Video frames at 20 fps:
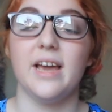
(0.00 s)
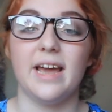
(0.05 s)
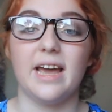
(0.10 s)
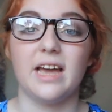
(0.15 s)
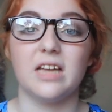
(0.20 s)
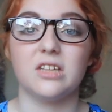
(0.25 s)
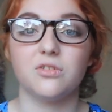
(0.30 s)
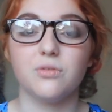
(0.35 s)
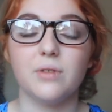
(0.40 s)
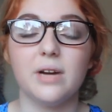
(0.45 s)

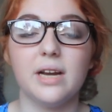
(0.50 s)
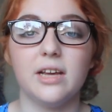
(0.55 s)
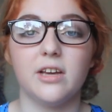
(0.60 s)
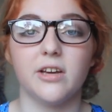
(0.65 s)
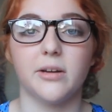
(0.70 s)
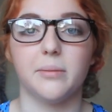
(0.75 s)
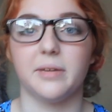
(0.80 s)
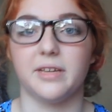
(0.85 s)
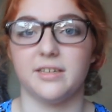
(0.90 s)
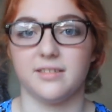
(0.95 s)
It's really
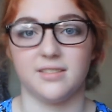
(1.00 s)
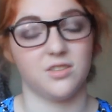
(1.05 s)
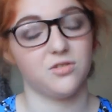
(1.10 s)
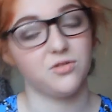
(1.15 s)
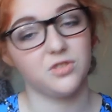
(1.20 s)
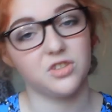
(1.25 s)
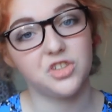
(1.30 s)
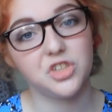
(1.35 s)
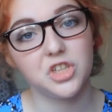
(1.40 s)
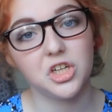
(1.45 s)
good because it's
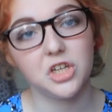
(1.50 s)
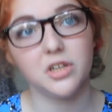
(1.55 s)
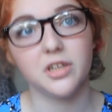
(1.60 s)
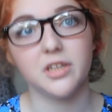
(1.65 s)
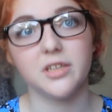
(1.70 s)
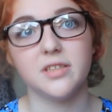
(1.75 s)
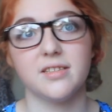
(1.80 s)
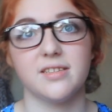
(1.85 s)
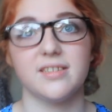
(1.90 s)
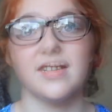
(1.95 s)
for
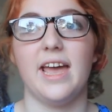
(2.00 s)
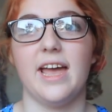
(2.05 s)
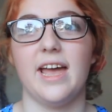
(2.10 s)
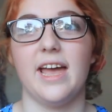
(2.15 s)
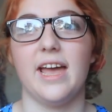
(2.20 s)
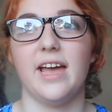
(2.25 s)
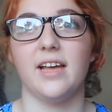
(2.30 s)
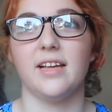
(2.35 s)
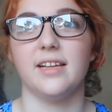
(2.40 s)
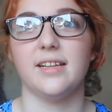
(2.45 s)
students.
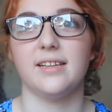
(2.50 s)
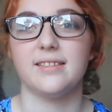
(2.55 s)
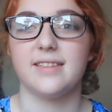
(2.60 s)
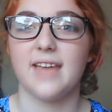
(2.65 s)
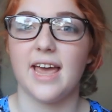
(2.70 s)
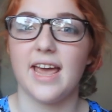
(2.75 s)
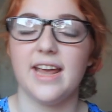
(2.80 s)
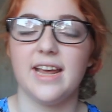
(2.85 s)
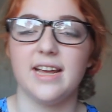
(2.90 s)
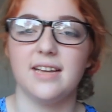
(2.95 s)
It
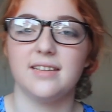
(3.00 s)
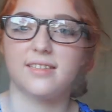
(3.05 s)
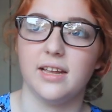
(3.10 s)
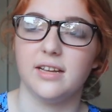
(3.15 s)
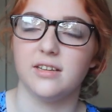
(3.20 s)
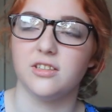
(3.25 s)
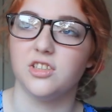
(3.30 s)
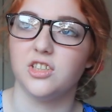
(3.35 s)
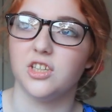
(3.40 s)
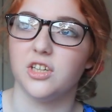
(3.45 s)
takes
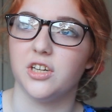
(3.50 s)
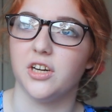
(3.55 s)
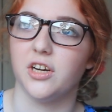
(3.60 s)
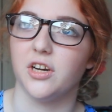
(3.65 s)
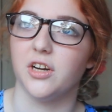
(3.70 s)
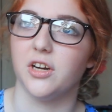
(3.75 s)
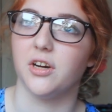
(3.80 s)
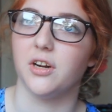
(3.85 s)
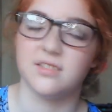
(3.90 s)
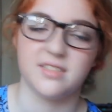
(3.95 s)

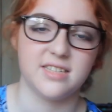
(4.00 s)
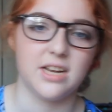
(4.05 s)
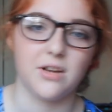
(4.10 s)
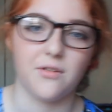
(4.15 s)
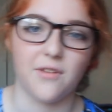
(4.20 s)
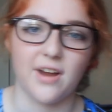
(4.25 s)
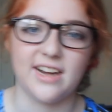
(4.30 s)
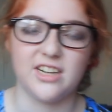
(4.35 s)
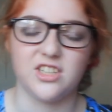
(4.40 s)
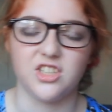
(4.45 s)
into
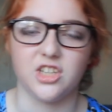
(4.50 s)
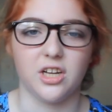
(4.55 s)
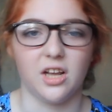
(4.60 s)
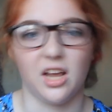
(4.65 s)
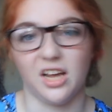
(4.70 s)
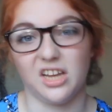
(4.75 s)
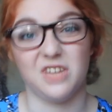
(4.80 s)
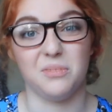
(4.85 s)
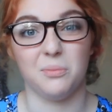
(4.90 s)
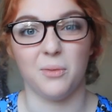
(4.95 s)
consideration,
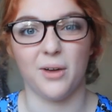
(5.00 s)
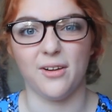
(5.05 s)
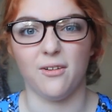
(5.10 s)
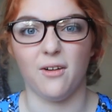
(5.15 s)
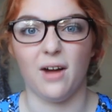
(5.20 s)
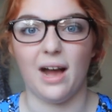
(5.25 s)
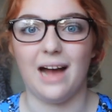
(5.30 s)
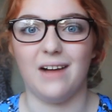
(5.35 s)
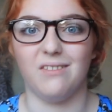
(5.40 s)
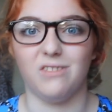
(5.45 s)
like, you might
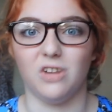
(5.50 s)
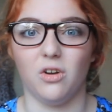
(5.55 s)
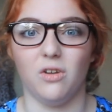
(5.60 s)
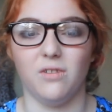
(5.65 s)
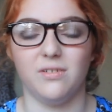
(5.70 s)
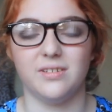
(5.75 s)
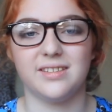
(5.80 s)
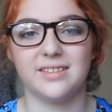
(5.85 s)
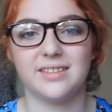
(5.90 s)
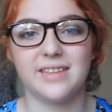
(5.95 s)
not have a lot
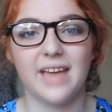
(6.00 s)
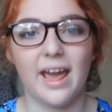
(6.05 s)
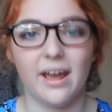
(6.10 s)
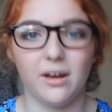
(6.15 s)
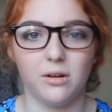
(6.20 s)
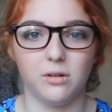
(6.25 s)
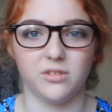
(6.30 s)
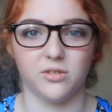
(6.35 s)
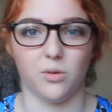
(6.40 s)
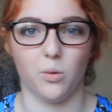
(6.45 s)
of
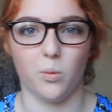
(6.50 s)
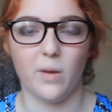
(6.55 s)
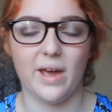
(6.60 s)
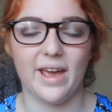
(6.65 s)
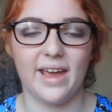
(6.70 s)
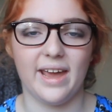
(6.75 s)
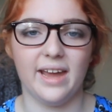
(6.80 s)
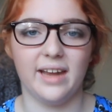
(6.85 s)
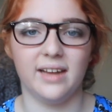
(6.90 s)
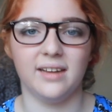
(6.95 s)
scales or
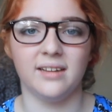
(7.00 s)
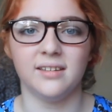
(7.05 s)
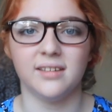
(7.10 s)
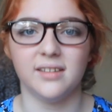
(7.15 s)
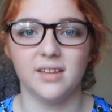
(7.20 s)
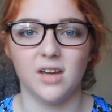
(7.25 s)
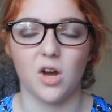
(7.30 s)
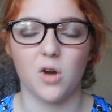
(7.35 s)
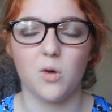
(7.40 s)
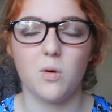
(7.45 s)
weighing
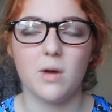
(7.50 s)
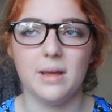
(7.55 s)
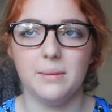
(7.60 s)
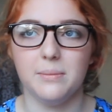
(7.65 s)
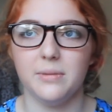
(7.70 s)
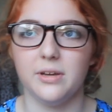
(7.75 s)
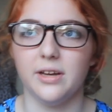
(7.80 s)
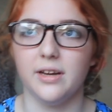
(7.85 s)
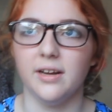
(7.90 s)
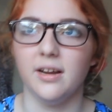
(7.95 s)

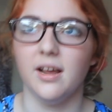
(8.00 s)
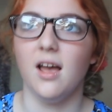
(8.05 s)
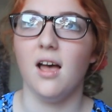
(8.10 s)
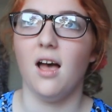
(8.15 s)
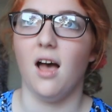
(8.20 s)
equipment.